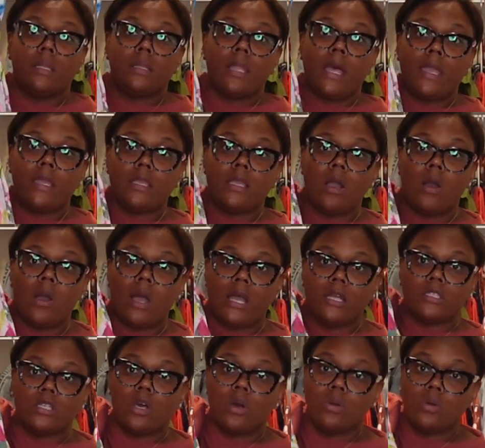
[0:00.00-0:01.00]
Like, y'all, I
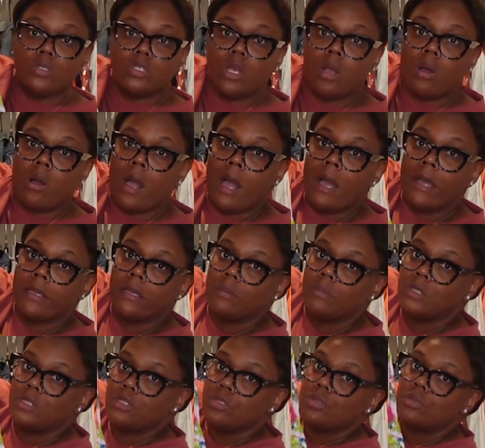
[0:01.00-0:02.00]
told y'all, I am
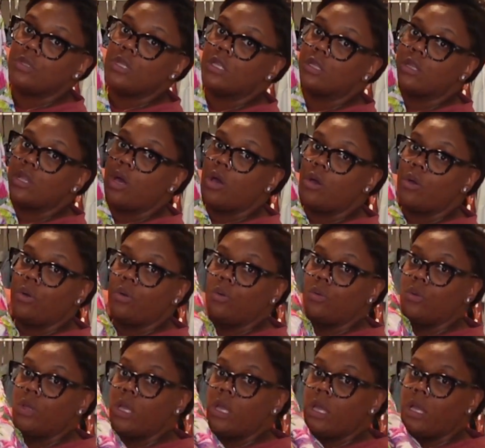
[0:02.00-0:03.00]
into the
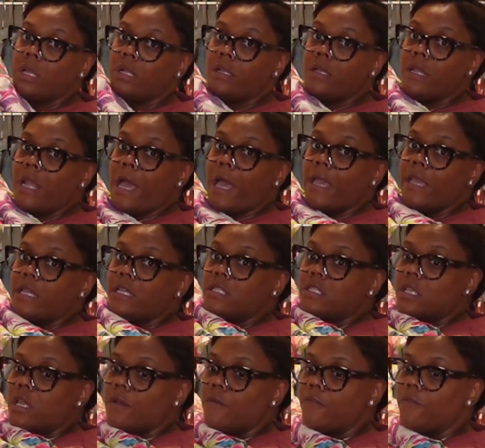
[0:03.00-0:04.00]
long,
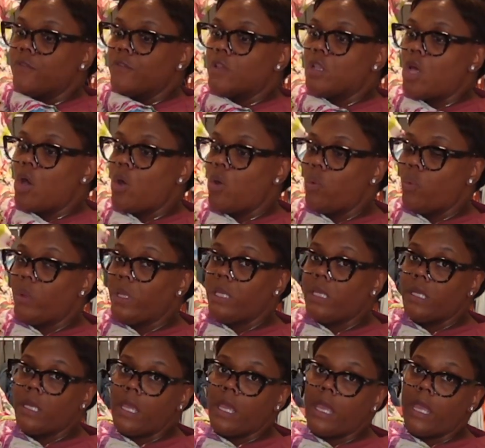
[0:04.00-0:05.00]
nice,
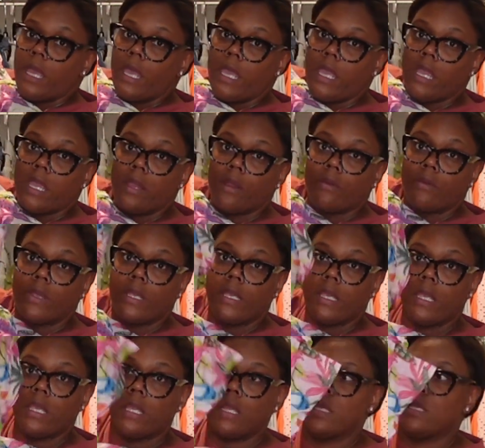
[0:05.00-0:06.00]
flowy, airy